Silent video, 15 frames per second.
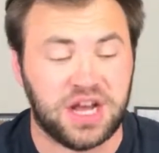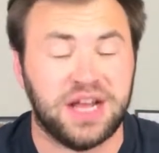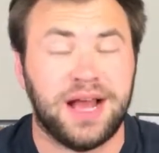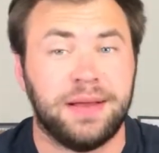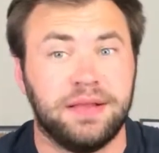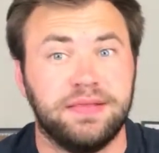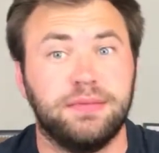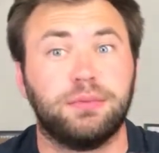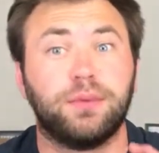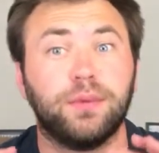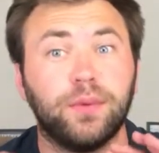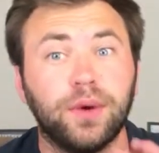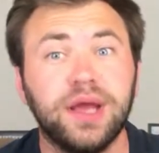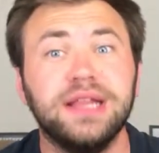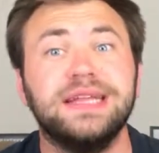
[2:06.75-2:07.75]
I
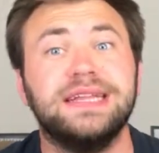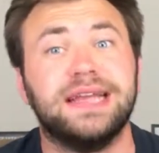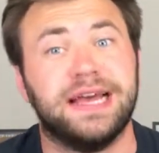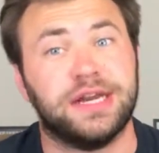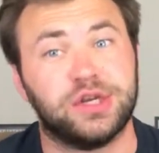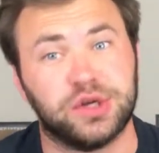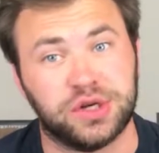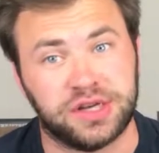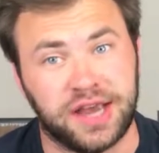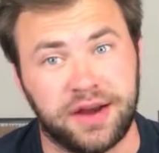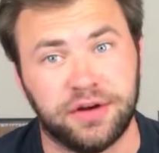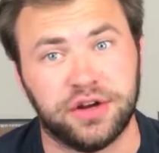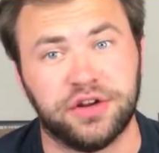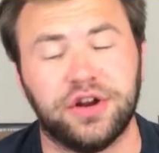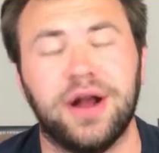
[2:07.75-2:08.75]
really liked her
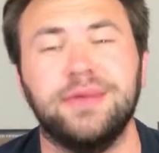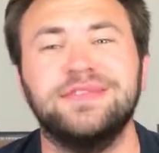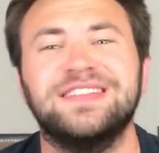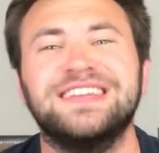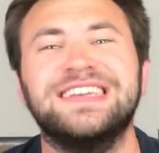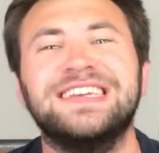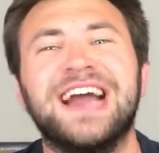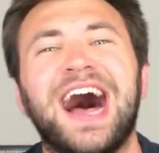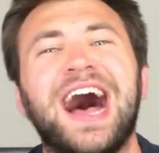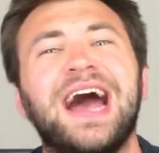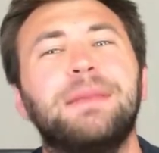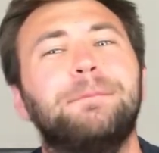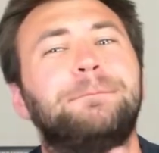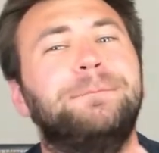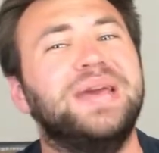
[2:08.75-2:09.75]
character. I was
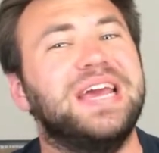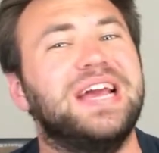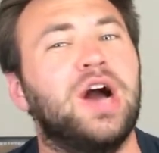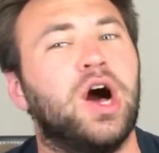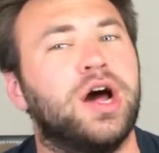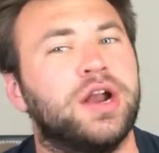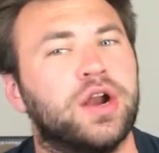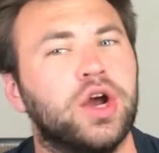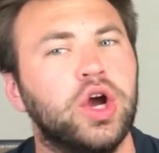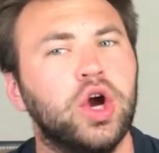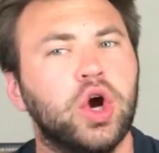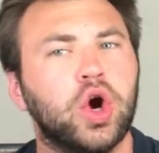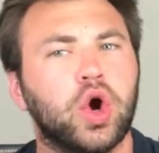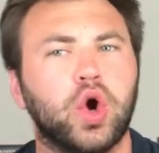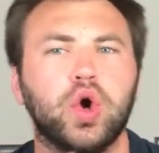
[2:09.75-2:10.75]
not big on
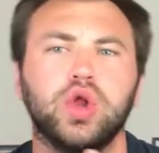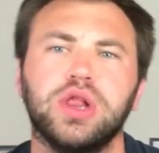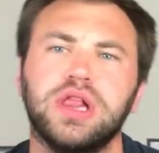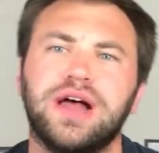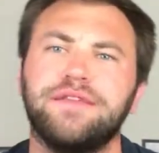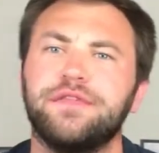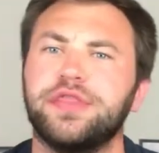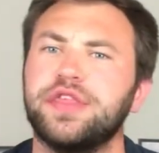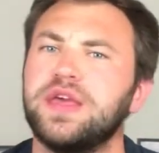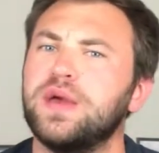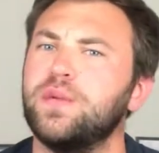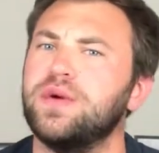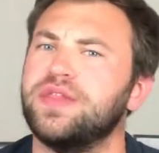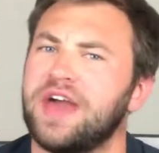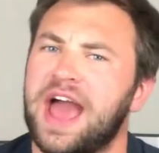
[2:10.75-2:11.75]
her love
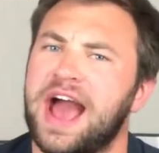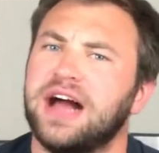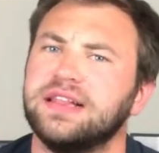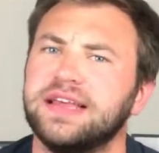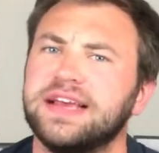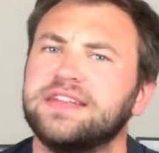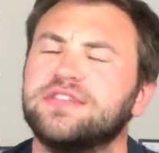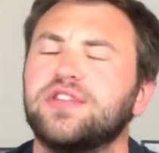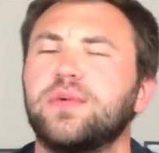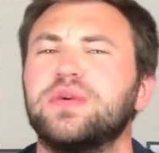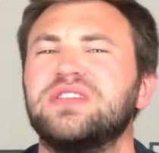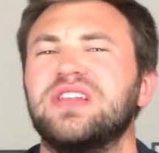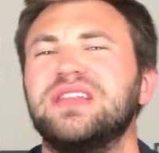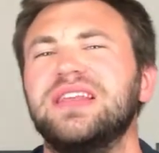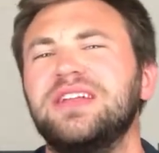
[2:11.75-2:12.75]
thing with Alex. There
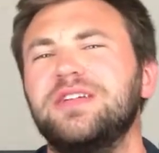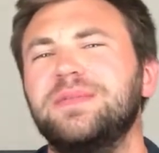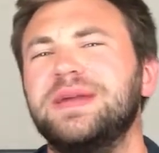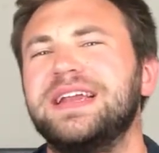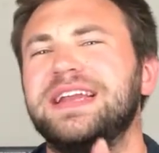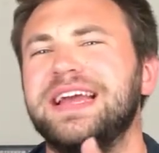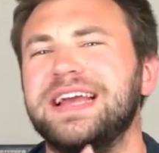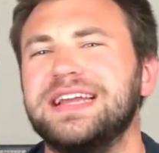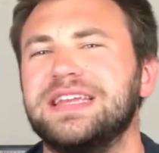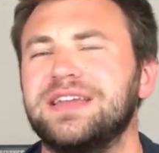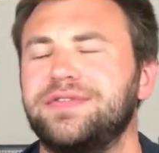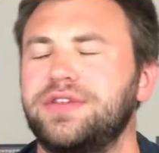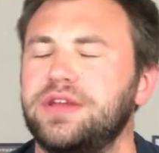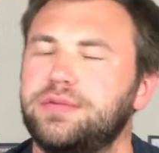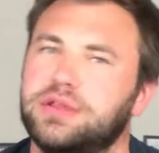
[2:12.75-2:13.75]
was a little bit of
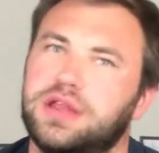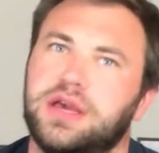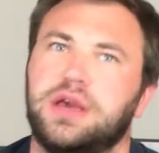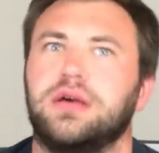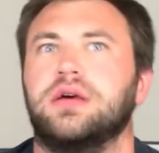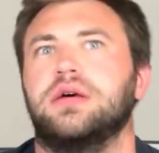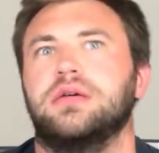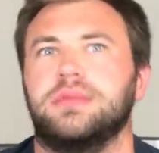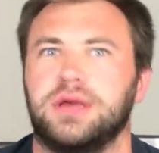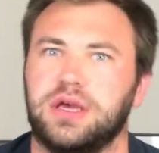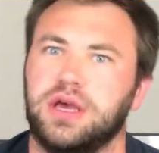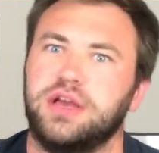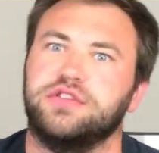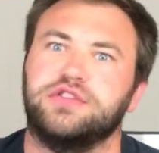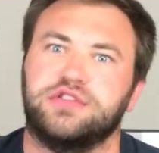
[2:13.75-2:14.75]
negativity with like, oh my
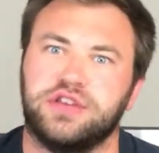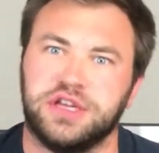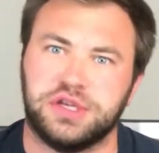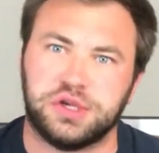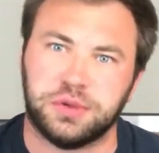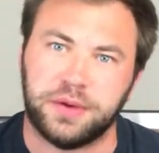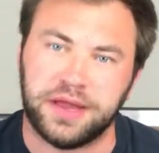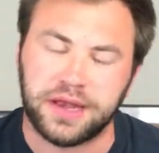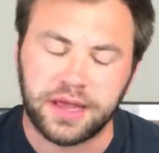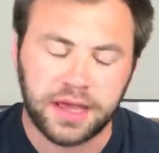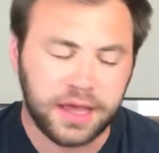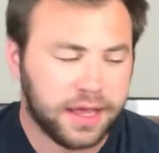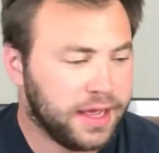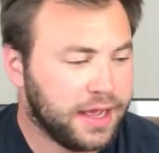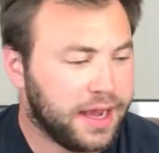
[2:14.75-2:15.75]
god, just get to it.
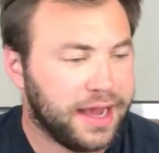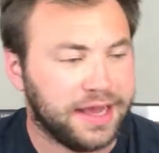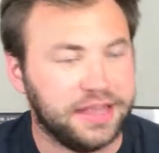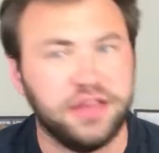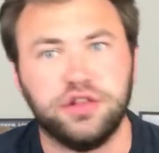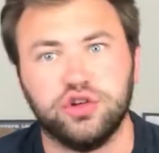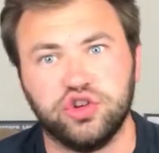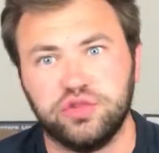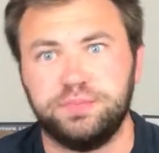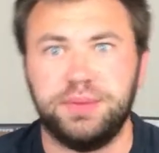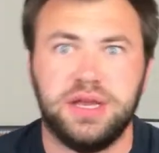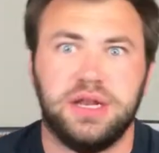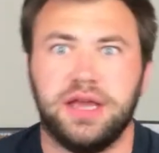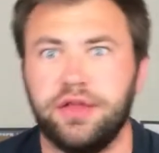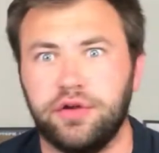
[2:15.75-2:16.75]
Uh, either just
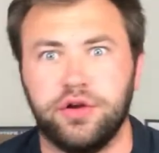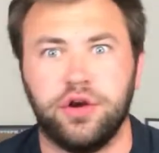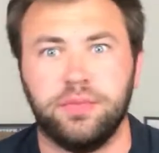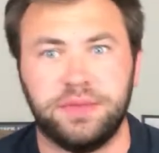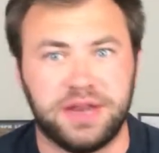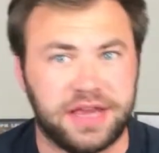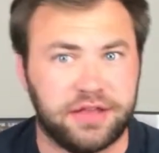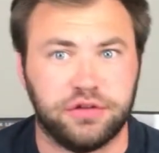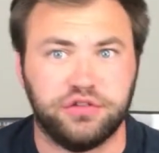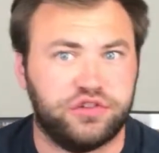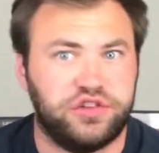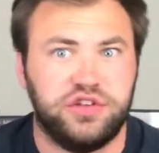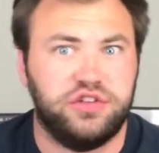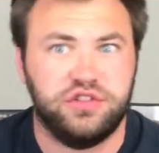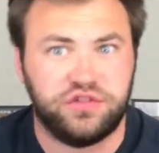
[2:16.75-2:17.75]
be together or don't be together.
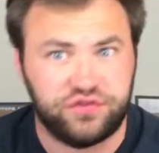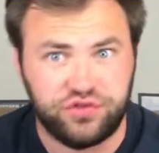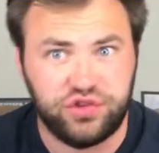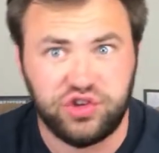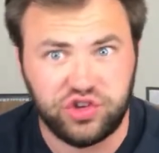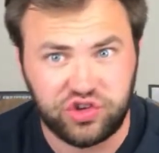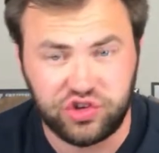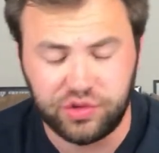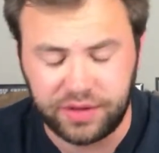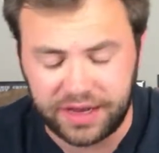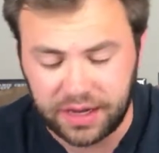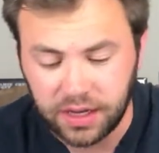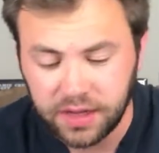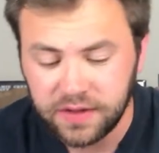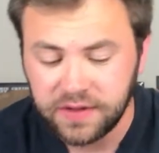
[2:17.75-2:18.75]
Just just just do
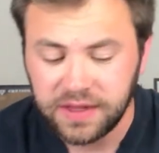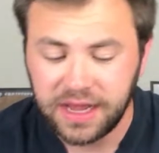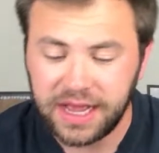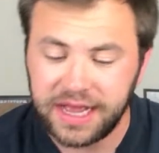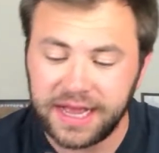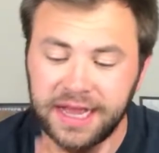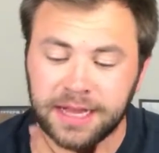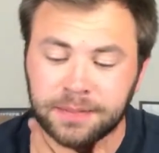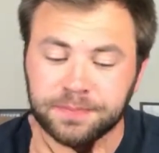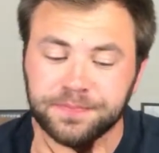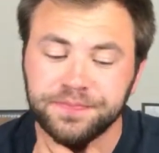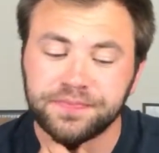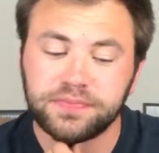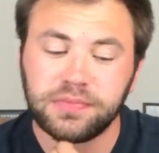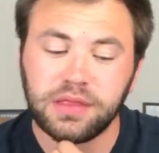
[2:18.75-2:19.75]
it.
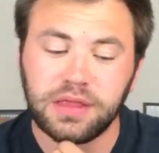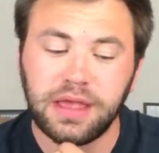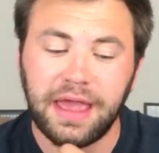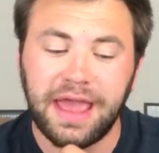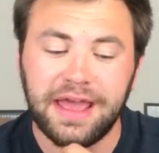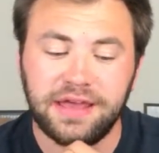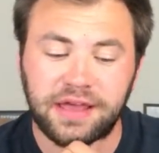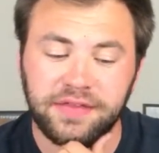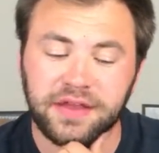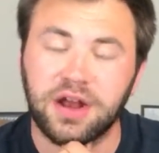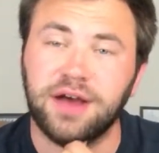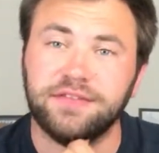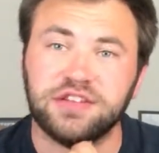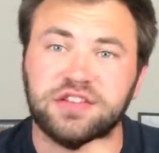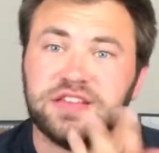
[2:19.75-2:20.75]
Um, and, and, then
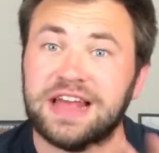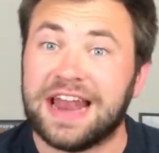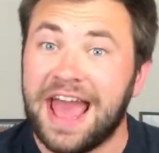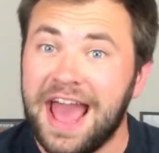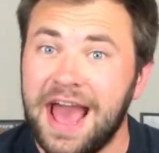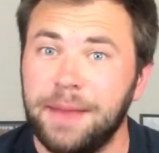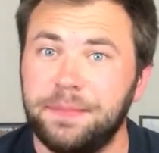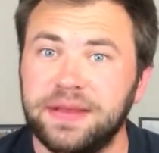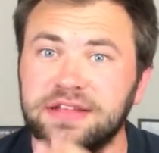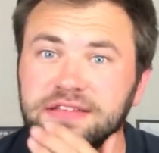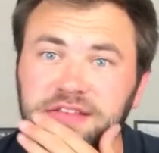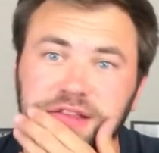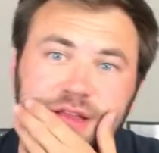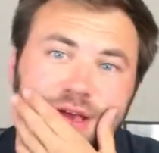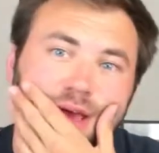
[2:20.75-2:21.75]
obviously that
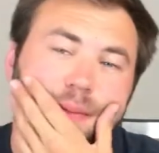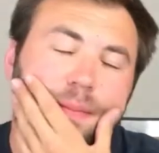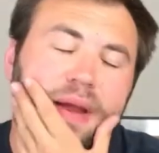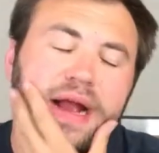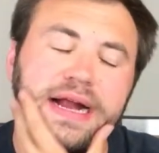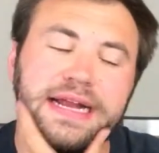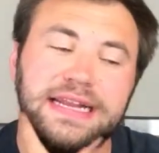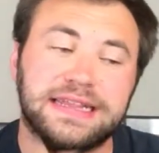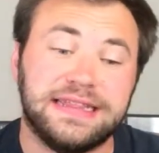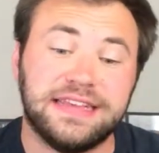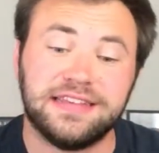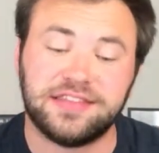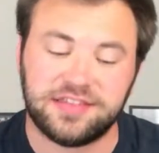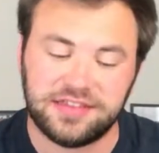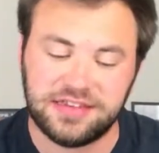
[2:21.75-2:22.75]
happens, and they get married in
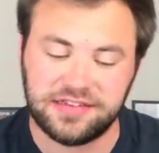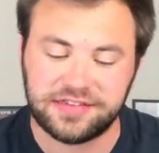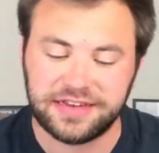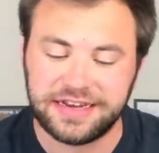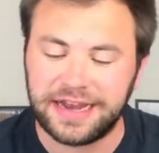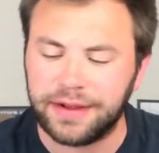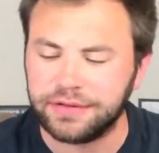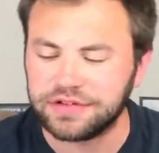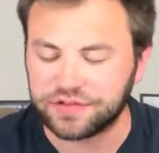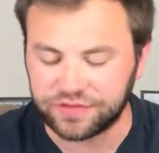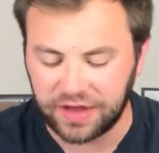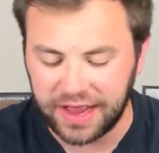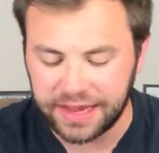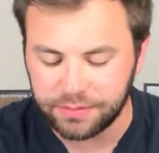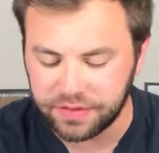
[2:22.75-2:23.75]
this season. And I was
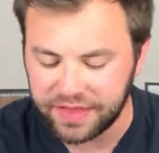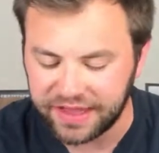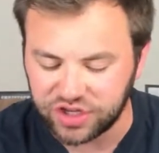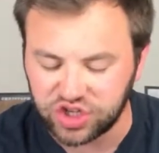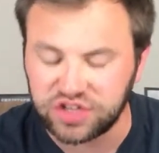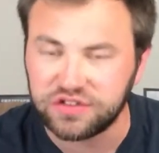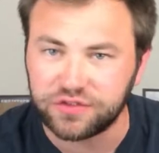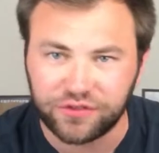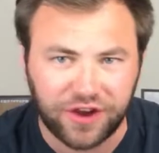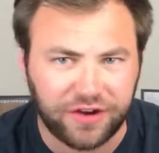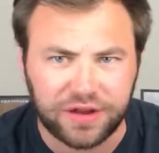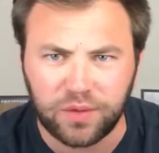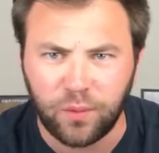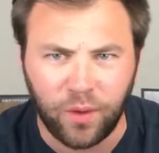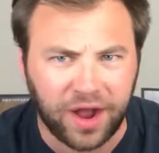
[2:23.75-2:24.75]
fine with that. She's
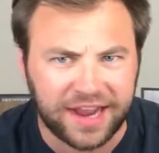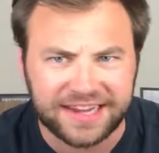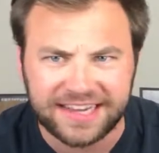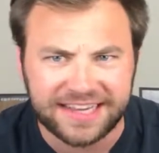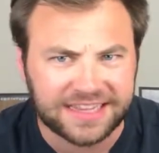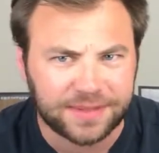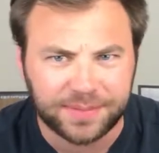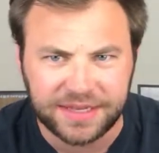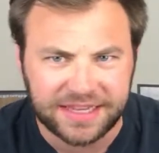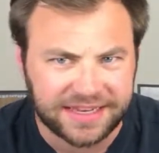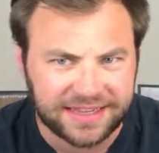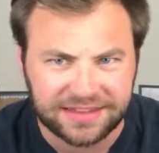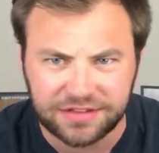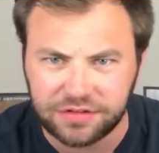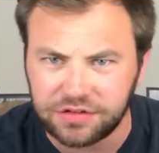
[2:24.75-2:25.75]
very whiny at the
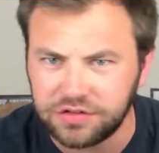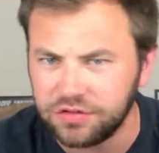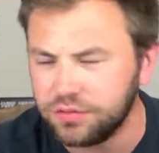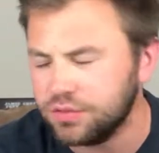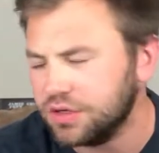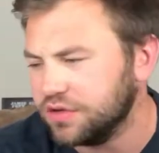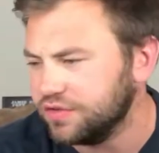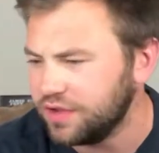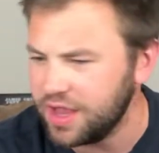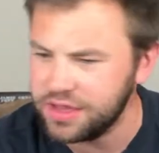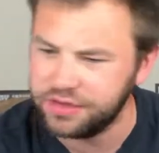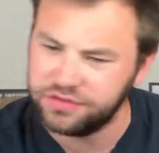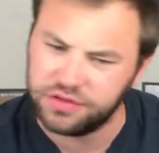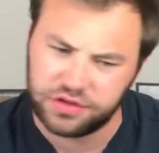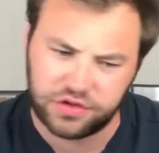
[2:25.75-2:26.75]
beginning of the season. Where is
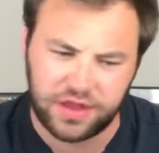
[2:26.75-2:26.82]
Alex?